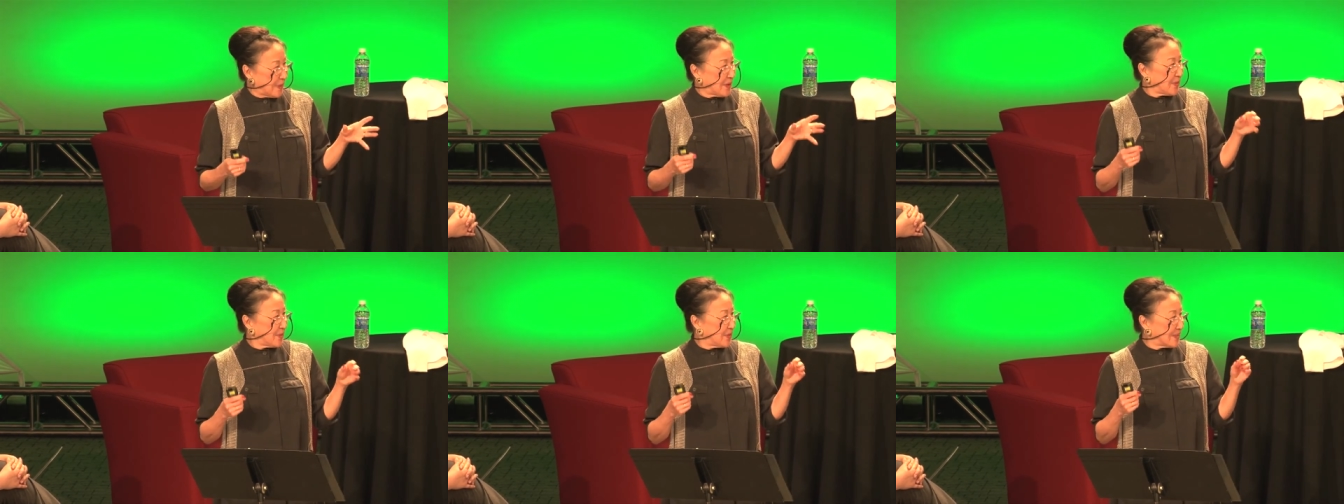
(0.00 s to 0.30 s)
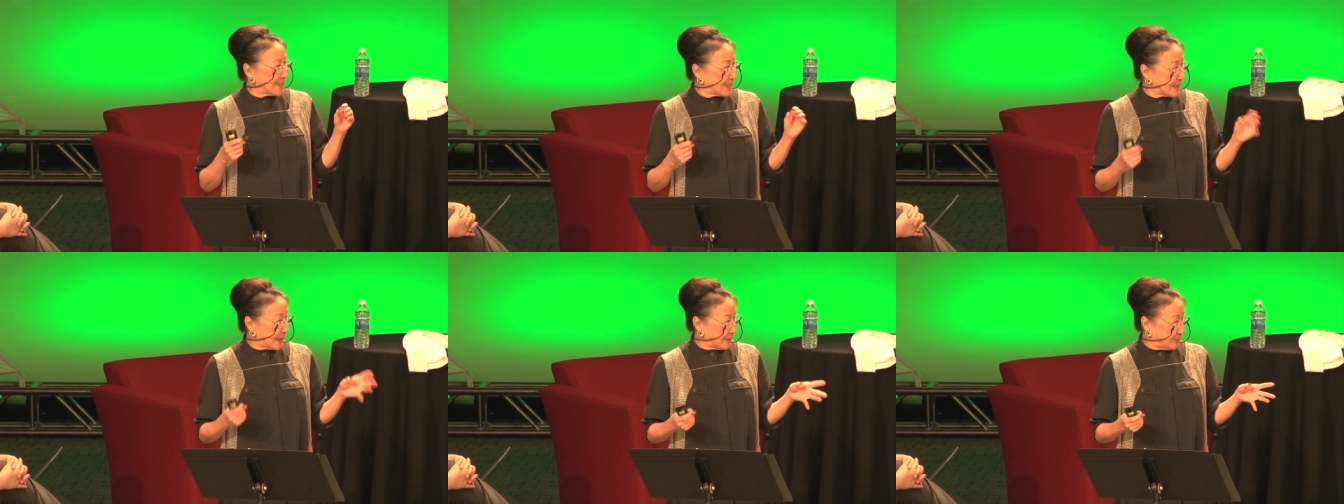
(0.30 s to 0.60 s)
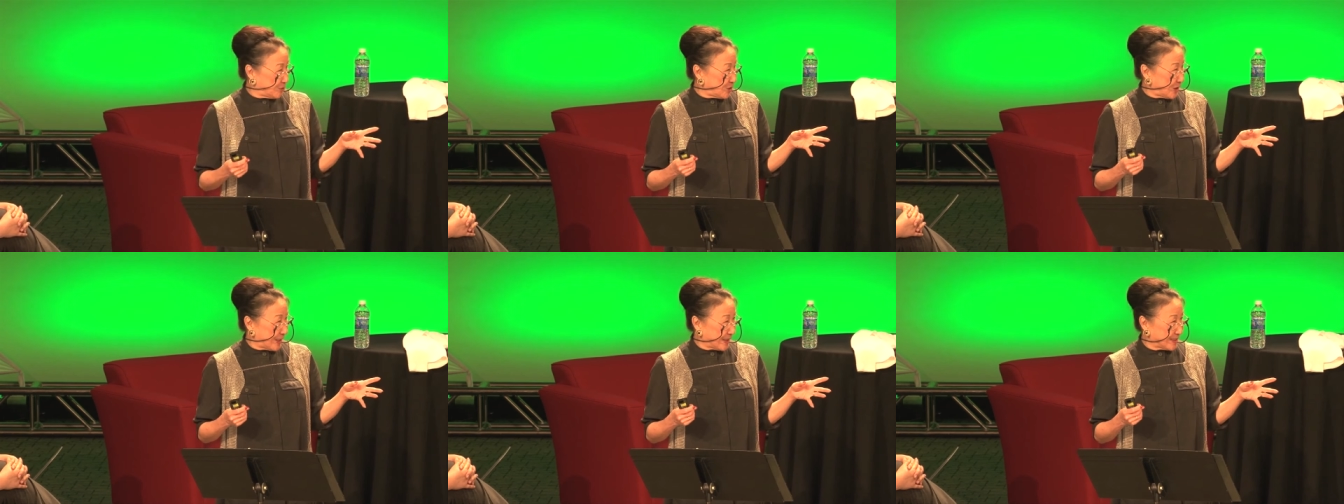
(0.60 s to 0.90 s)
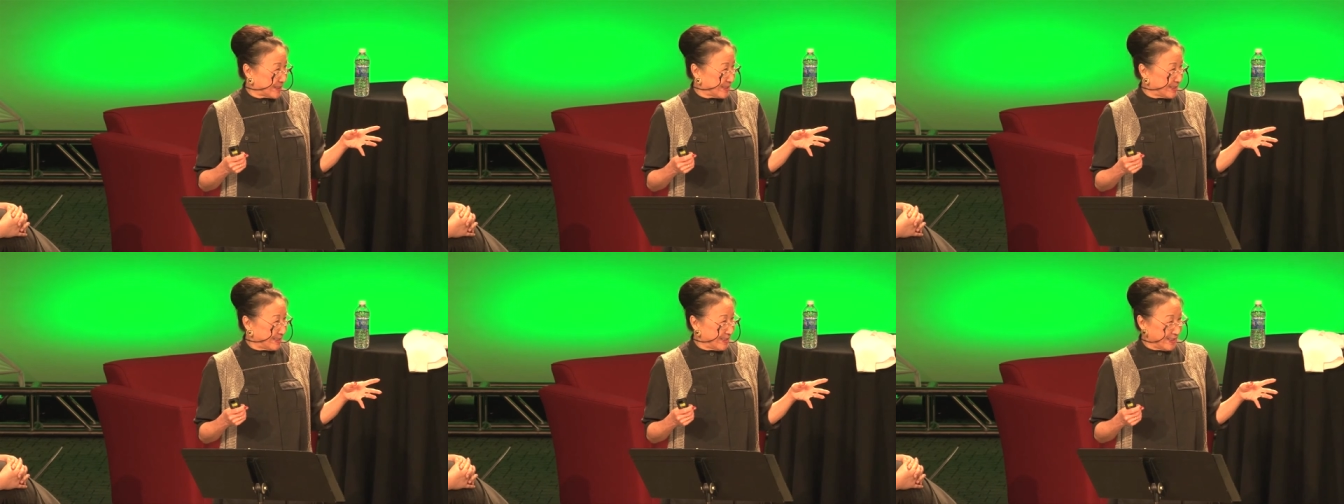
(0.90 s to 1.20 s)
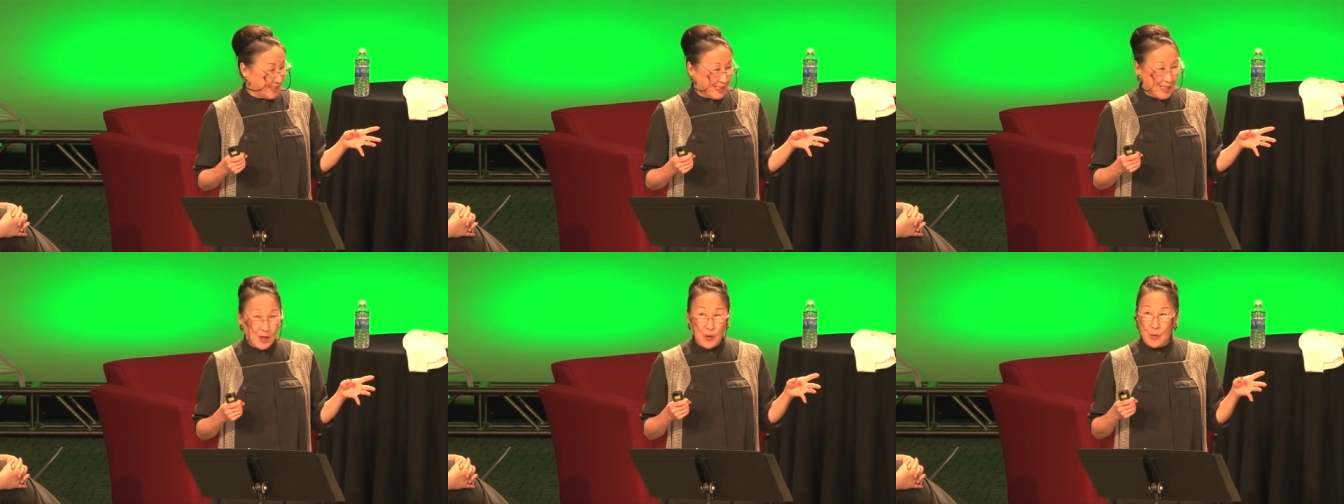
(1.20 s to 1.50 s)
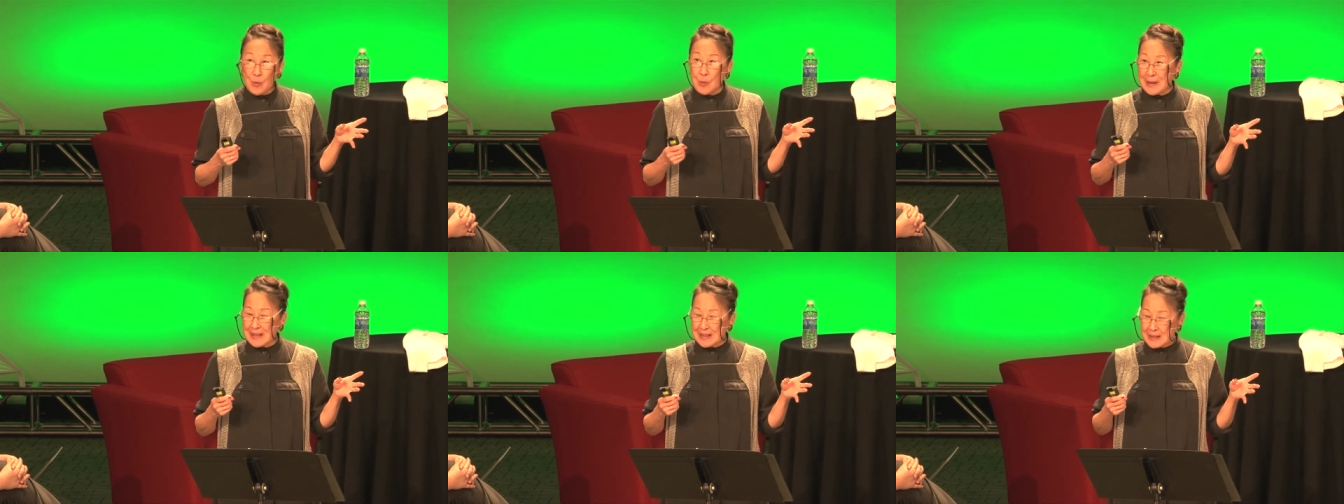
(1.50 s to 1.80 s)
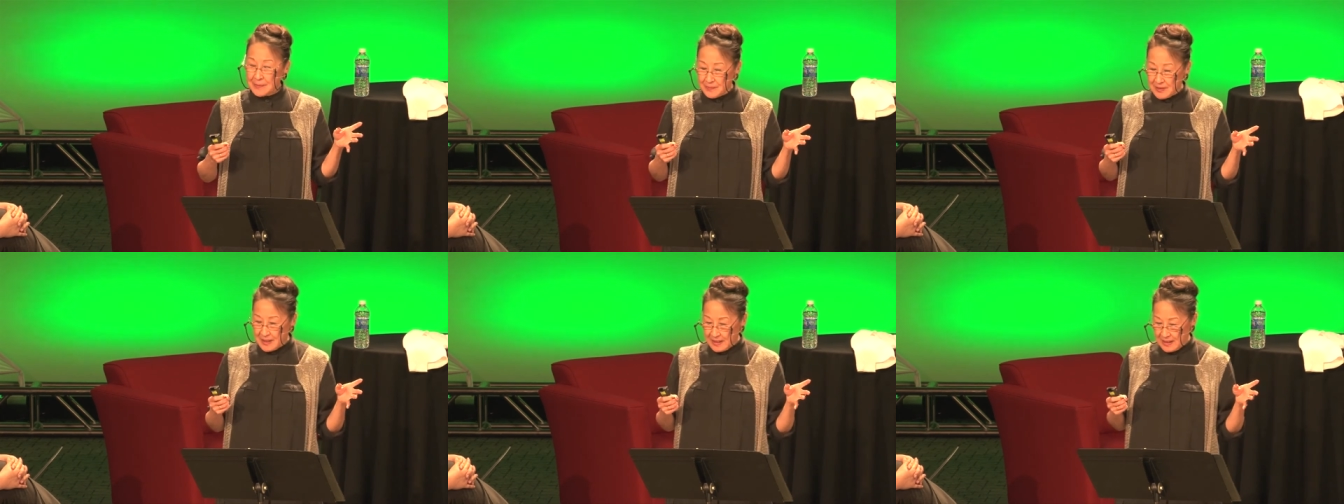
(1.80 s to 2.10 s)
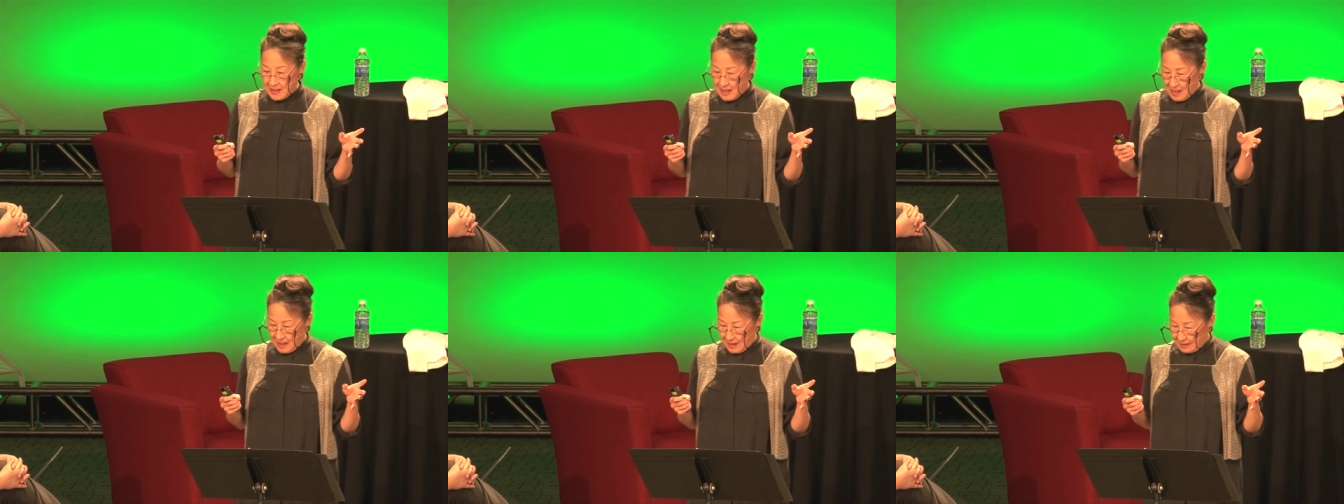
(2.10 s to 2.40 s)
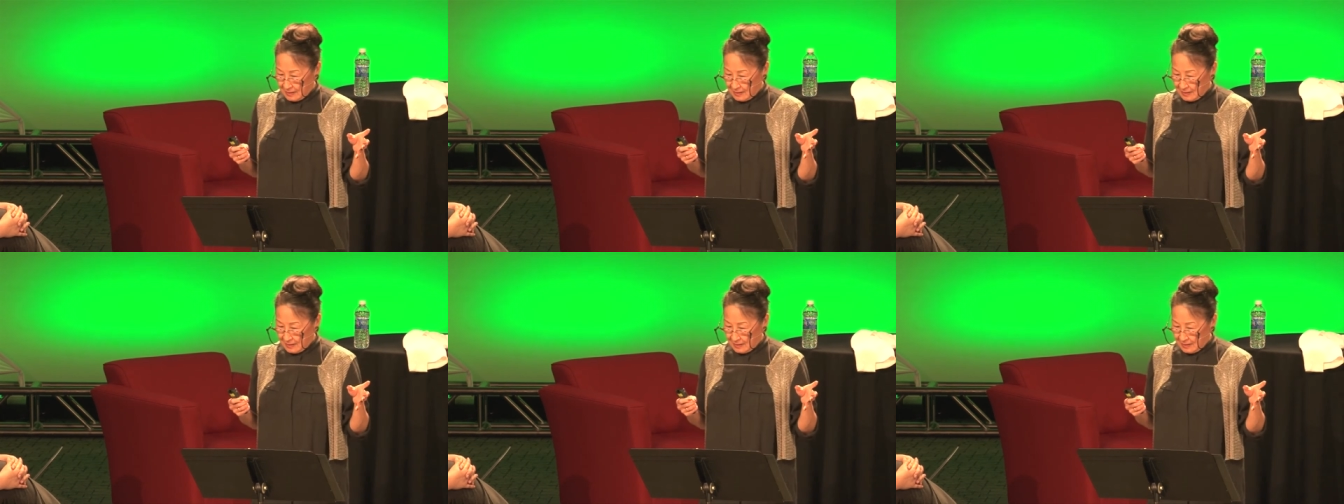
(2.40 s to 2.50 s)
the subject. William did not.